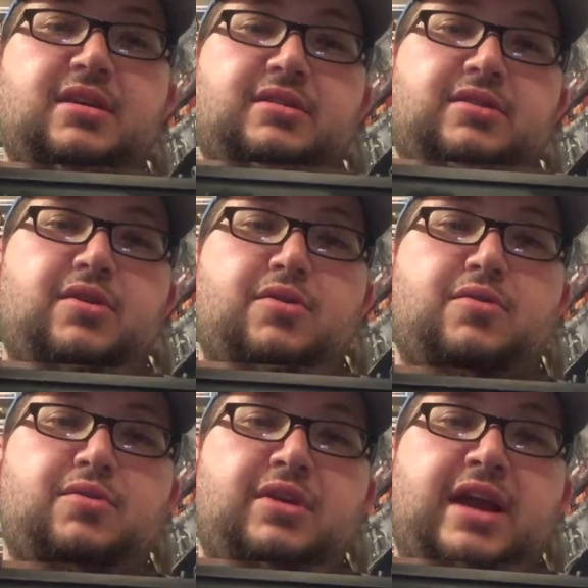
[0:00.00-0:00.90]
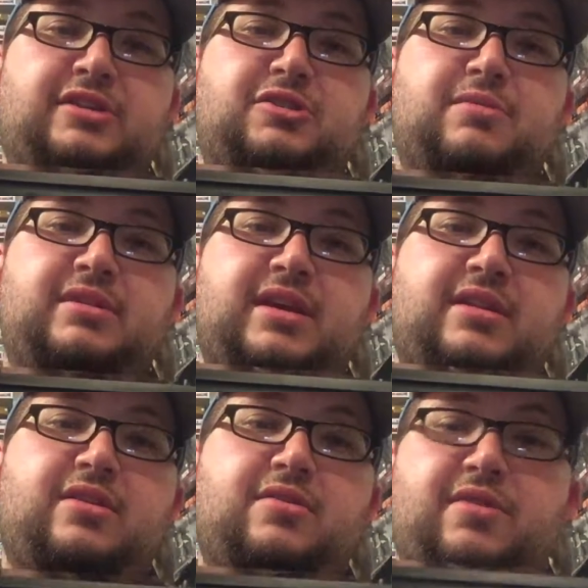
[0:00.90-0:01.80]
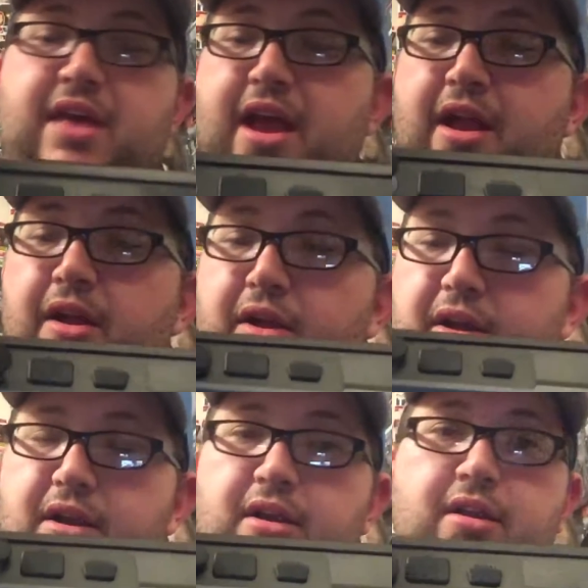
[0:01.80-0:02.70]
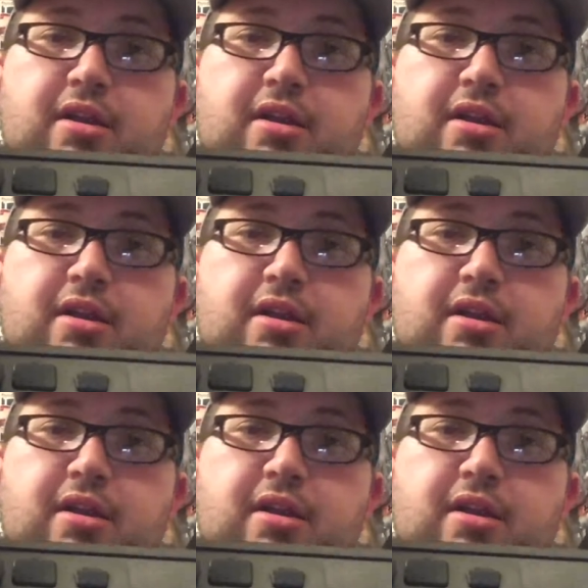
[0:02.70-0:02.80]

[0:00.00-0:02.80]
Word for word: So you got Super Nintendo there.